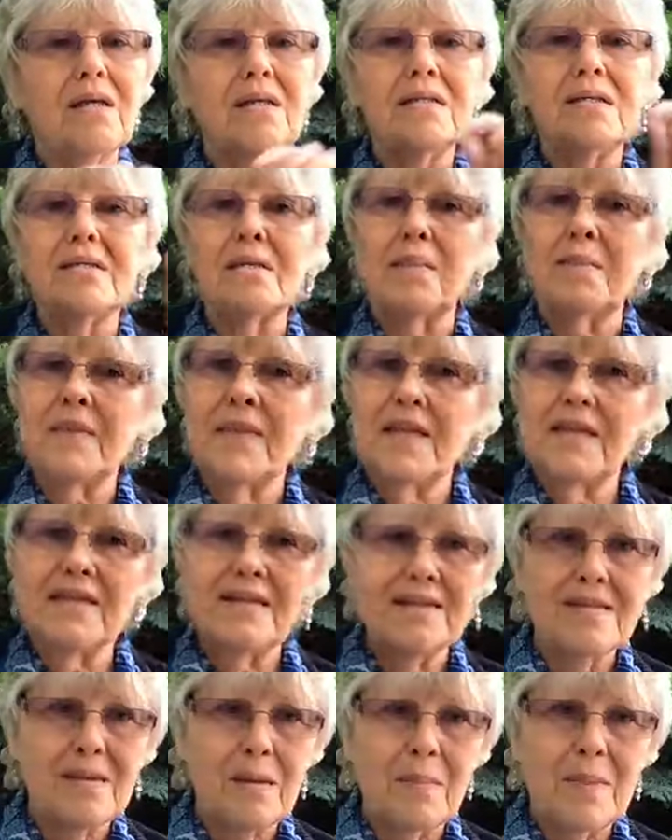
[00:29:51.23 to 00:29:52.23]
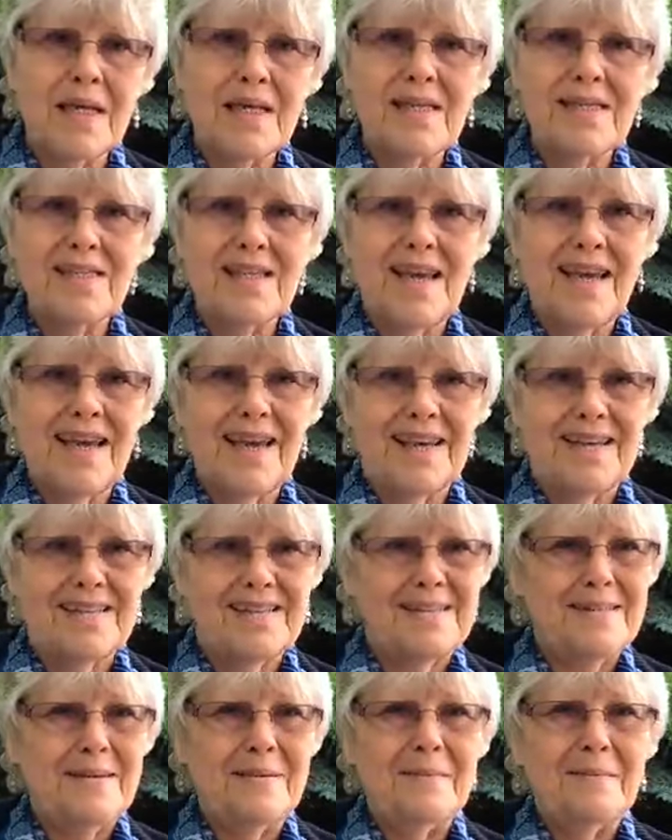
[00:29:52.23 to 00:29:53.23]
something that somebody
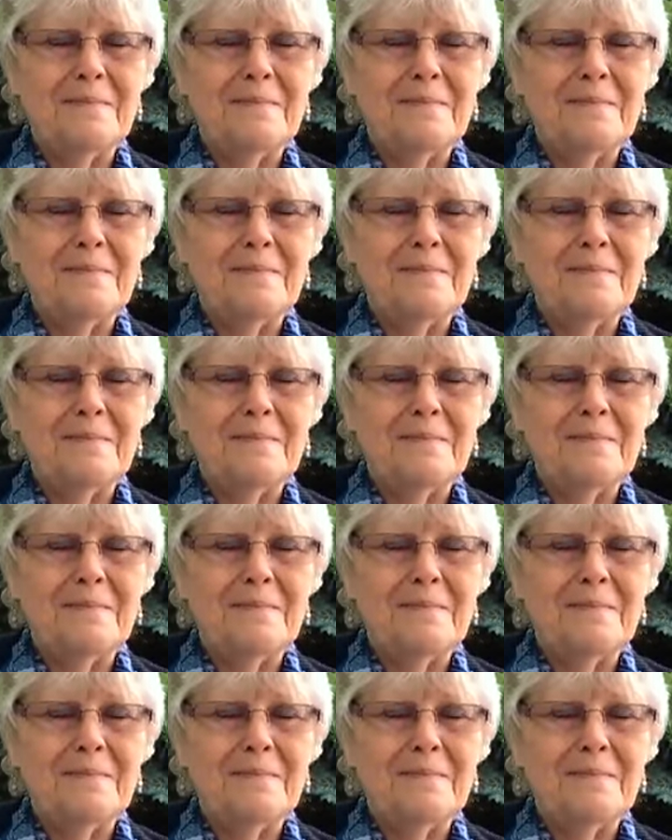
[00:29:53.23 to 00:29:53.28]
says,